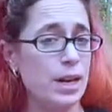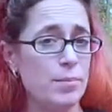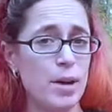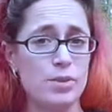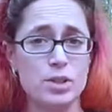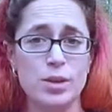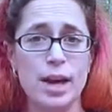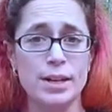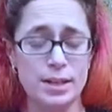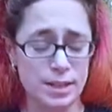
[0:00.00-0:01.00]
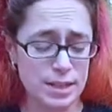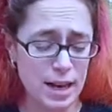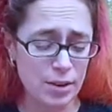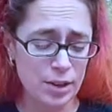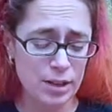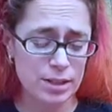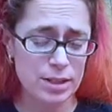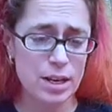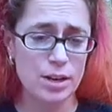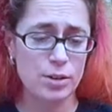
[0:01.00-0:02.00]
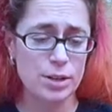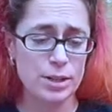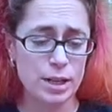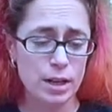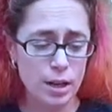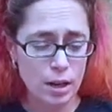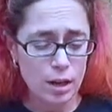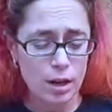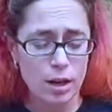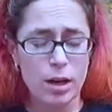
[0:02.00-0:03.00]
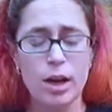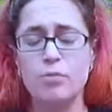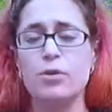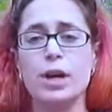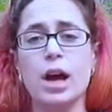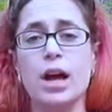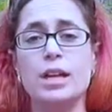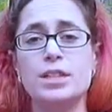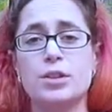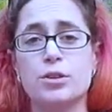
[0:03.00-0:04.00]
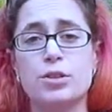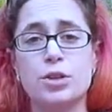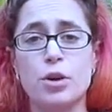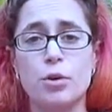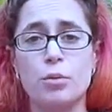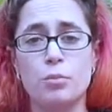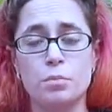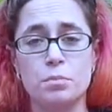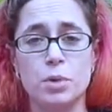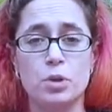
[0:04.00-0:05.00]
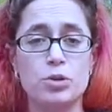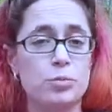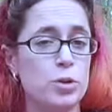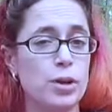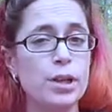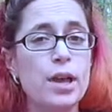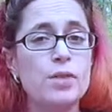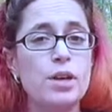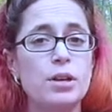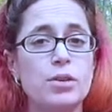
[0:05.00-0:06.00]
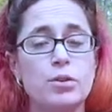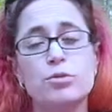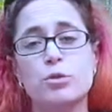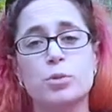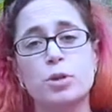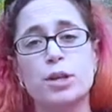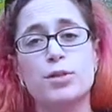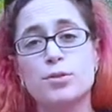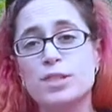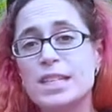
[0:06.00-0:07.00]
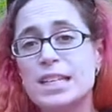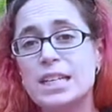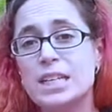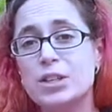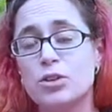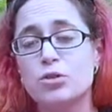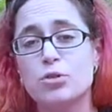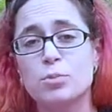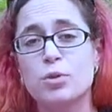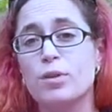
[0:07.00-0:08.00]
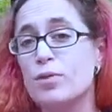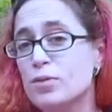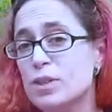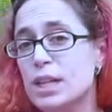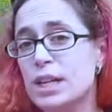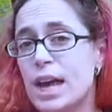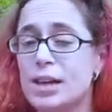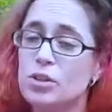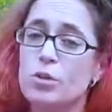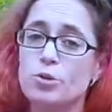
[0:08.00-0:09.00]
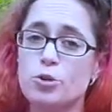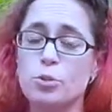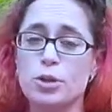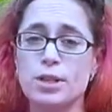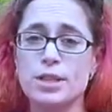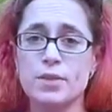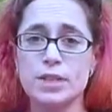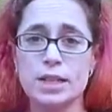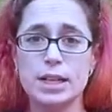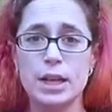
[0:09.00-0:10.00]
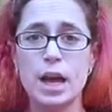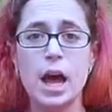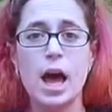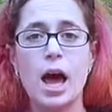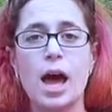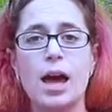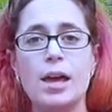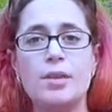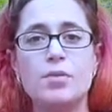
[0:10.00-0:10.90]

you will see content from Eurotrip 2017. So it's almost 2018, and I know Eurotrip 2017 is in the past, but I took a lot of film and I am having to edit it down. It's kind of crazy.